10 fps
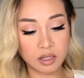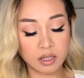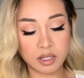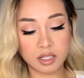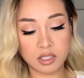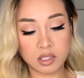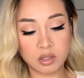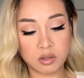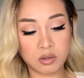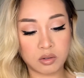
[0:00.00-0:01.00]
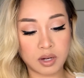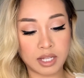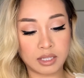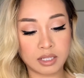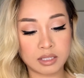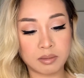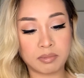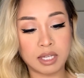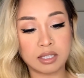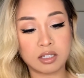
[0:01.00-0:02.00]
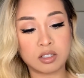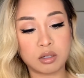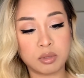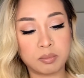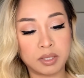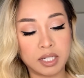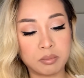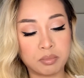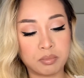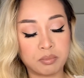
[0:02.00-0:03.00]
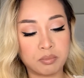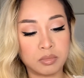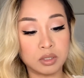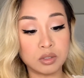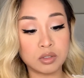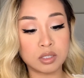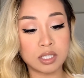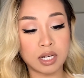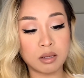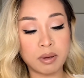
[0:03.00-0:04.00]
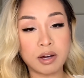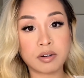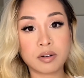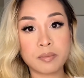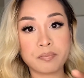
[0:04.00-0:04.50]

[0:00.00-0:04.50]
And so I looked up that the Derma Blend loose setting powder,